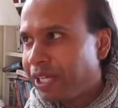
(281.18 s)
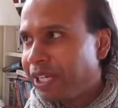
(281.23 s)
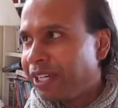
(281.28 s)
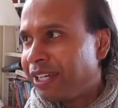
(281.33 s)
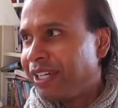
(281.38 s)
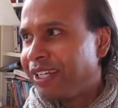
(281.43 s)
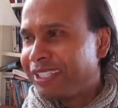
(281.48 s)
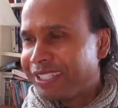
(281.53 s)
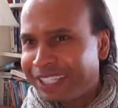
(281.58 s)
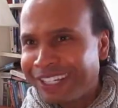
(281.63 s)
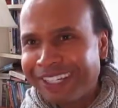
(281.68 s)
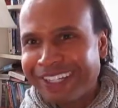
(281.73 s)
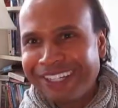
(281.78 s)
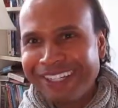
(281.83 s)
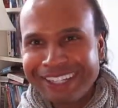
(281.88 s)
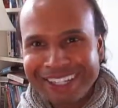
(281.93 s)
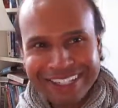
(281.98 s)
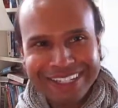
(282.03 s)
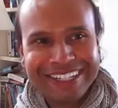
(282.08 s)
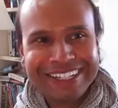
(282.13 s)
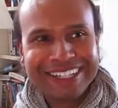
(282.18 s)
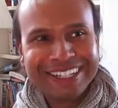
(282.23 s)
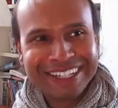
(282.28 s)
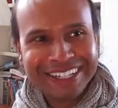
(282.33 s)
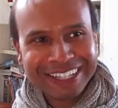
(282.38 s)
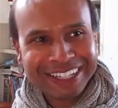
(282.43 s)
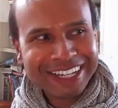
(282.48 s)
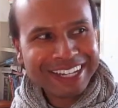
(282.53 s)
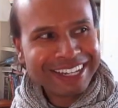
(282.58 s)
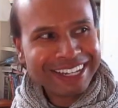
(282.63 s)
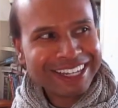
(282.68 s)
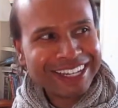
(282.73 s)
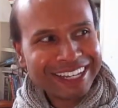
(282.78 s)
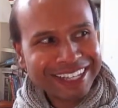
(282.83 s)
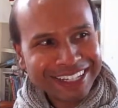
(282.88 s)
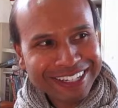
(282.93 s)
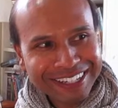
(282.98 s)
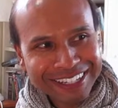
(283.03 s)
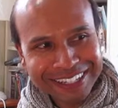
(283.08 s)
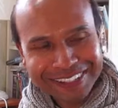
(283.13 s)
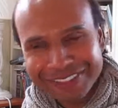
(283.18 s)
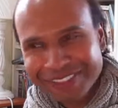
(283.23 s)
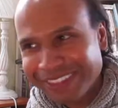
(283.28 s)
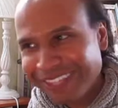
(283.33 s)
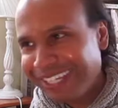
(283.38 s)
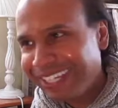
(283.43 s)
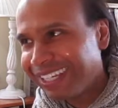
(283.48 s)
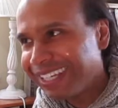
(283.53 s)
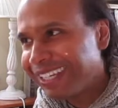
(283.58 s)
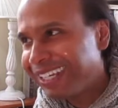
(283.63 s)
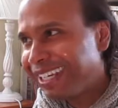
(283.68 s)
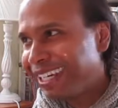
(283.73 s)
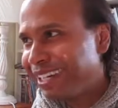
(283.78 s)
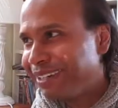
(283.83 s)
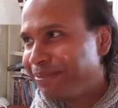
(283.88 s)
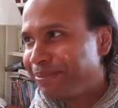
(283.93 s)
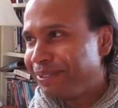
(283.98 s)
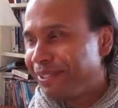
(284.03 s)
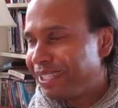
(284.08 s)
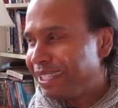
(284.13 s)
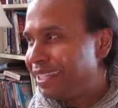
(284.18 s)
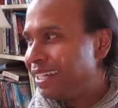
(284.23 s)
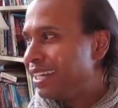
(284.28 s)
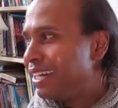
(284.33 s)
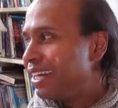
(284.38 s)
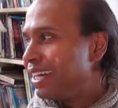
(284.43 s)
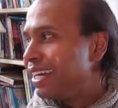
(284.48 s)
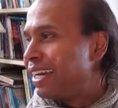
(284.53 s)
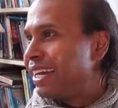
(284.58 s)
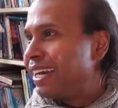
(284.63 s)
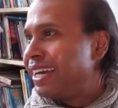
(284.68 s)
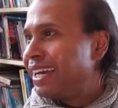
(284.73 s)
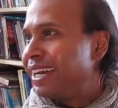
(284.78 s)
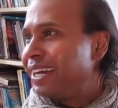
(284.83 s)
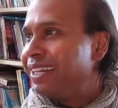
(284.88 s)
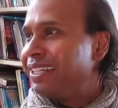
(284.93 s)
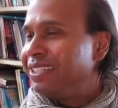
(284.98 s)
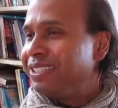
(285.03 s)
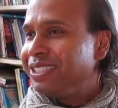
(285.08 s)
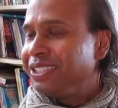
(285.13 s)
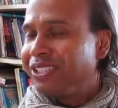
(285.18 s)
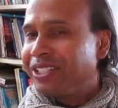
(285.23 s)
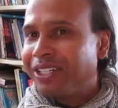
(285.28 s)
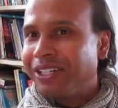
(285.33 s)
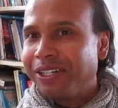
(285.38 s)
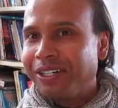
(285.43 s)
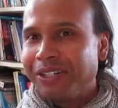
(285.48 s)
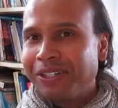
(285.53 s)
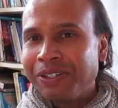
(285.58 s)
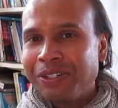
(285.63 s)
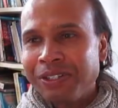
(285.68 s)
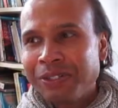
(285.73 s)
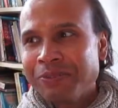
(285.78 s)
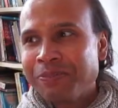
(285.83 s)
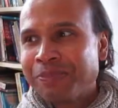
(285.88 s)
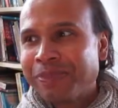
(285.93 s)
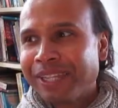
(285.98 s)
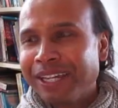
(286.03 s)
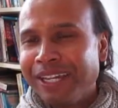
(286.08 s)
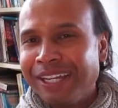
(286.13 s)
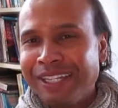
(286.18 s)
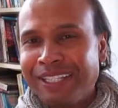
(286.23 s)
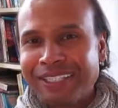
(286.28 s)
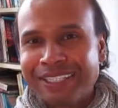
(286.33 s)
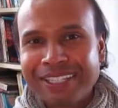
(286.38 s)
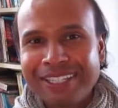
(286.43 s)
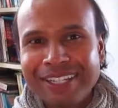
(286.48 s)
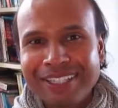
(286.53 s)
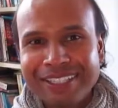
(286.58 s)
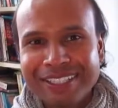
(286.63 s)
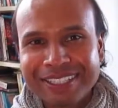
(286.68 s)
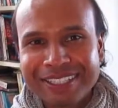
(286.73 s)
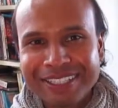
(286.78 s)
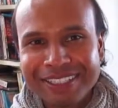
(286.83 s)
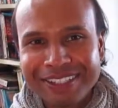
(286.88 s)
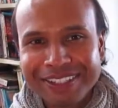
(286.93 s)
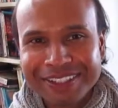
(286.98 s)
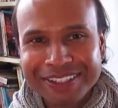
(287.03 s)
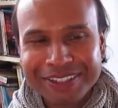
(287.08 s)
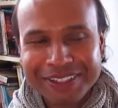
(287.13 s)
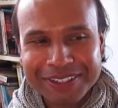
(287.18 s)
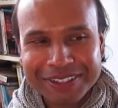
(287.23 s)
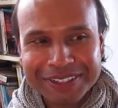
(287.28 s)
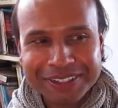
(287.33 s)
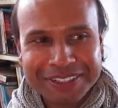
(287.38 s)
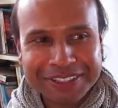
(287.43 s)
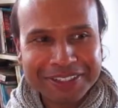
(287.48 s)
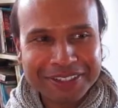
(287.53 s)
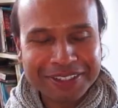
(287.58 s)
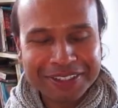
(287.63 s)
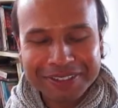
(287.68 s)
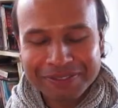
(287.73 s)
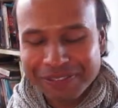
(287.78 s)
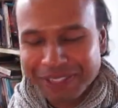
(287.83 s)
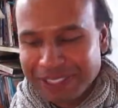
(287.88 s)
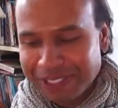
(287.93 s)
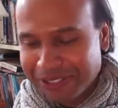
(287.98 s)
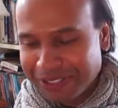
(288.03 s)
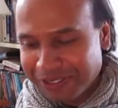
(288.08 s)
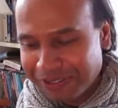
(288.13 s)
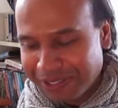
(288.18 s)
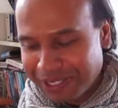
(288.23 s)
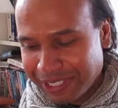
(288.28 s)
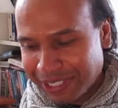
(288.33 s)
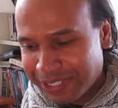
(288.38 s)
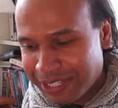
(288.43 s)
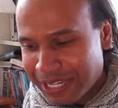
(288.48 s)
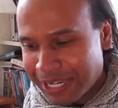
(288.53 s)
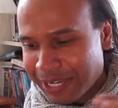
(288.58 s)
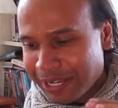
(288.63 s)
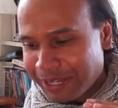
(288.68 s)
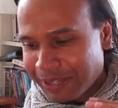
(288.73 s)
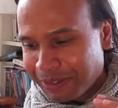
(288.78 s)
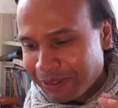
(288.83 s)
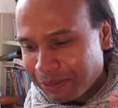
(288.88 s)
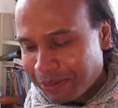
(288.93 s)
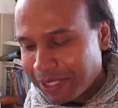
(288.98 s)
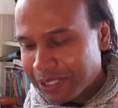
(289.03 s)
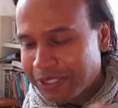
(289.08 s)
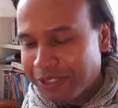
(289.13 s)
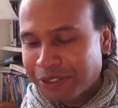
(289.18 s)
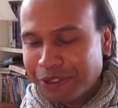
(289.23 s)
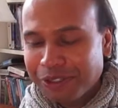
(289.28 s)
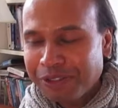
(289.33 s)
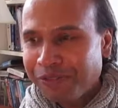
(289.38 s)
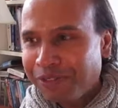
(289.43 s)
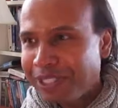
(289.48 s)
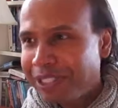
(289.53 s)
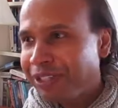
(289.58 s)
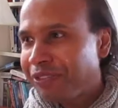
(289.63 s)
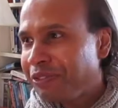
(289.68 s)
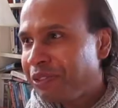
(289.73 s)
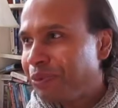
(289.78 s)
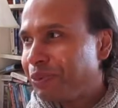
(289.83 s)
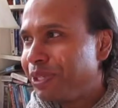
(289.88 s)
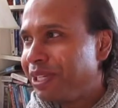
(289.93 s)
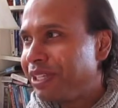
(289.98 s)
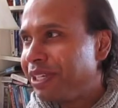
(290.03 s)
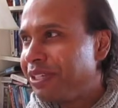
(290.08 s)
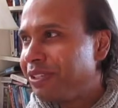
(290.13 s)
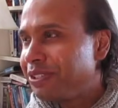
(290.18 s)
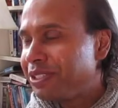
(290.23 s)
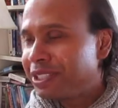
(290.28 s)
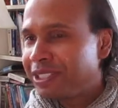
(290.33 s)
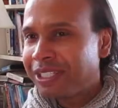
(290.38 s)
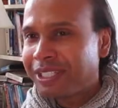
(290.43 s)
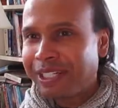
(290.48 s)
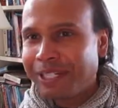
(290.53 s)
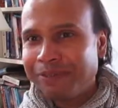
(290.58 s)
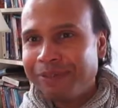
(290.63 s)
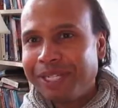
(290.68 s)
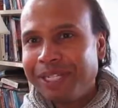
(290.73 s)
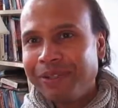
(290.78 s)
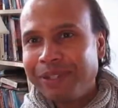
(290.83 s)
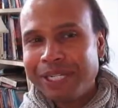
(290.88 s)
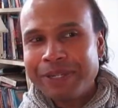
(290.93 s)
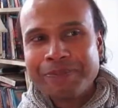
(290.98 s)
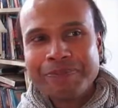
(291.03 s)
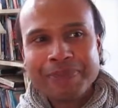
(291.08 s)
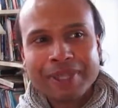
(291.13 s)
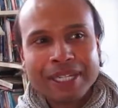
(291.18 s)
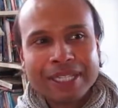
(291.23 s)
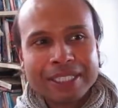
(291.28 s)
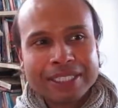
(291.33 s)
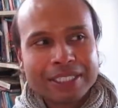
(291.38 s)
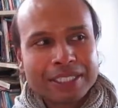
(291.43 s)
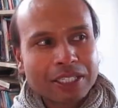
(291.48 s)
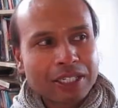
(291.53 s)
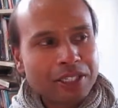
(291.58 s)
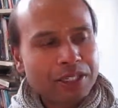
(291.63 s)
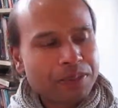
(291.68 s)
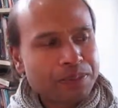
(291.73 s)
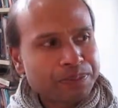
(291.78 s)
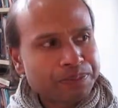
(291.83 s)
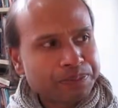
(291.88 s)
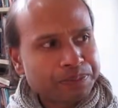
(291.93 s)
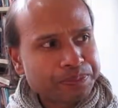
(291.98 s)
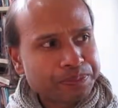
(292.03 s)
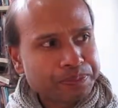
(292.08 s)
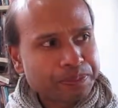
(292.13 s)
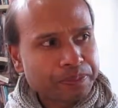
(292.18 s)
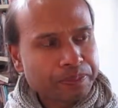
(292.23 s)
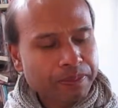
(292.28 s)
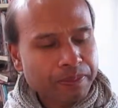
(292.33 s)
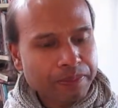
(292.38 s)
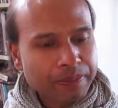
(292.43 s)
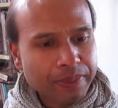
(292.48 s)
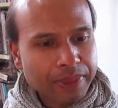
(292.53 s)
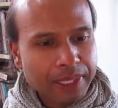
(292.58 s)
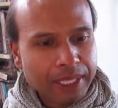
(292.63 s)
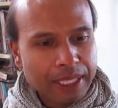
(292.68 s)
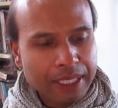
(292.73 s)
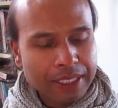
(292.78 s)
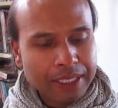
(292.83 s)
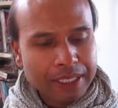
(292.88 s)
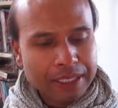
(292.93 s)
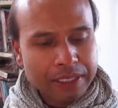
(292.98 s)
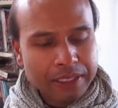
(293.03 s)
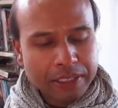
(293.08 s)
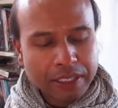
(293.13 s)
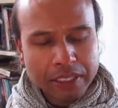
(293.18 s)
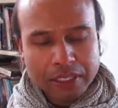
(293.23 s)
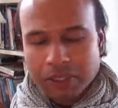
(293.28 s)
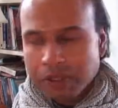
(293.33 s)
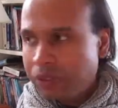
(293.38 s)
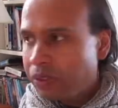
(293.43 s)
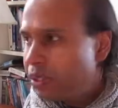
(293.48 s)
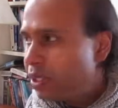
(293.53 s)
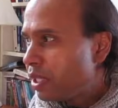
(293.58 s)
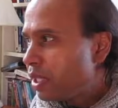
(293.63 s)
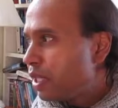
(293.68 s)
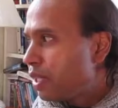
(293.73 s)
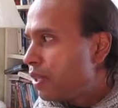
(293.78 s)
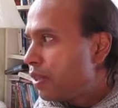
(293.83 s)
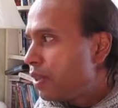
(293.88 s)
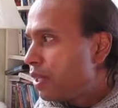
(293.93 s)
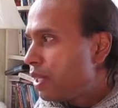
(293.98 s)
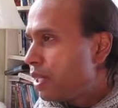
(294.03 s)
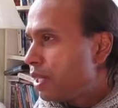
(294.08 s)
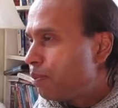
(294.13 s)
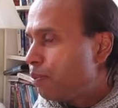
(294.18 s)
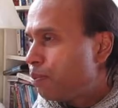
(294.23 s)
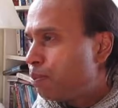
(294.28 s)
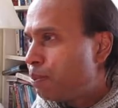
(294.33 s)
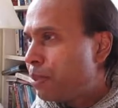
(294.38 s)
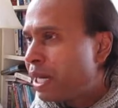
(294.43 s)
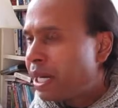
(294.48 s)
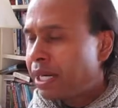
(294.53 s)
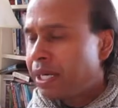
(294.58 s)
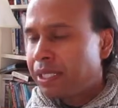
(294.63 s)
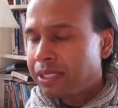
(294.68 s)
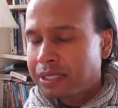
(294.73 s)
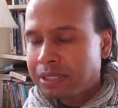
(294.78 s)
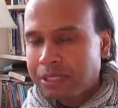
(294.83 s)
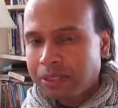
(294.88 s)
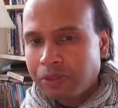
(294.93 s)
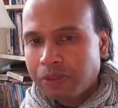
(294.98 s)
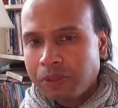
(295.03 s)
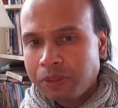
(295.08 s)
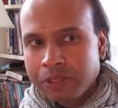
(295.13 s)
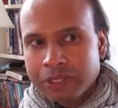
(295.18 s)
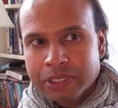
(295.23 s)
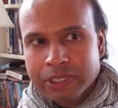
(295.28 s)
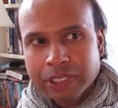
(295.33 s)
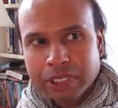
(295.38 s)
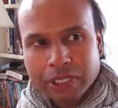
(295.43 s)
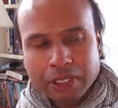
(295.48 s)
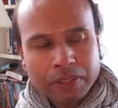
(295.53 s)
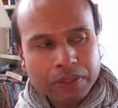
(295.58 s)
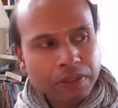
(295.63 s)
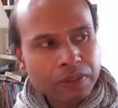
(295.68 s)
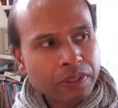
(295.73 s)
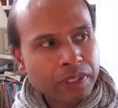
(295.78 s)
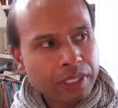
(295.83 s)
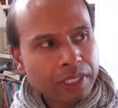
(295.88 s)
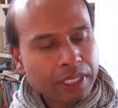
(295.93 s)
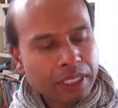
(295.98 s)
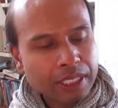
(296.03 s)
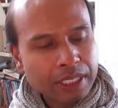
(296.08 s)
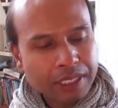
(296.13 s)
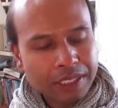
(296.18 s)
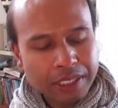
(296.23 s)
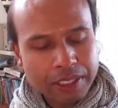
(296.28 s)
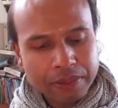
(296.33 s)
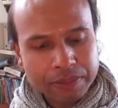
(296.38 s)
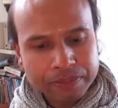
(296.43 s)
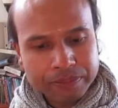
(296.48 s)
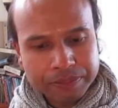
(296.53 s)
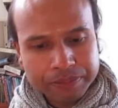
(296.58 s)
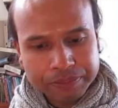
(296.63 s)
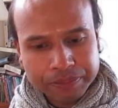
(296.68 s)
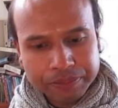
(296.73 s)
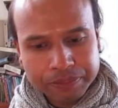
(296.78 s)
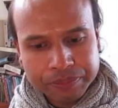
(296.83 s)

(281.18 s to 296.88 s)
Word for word: that kind of thing can happen. And you go, it's not good. That's not a good, good video. Well, it's not a good video if you're wanting a good time. Anyway, so, so, but also, um,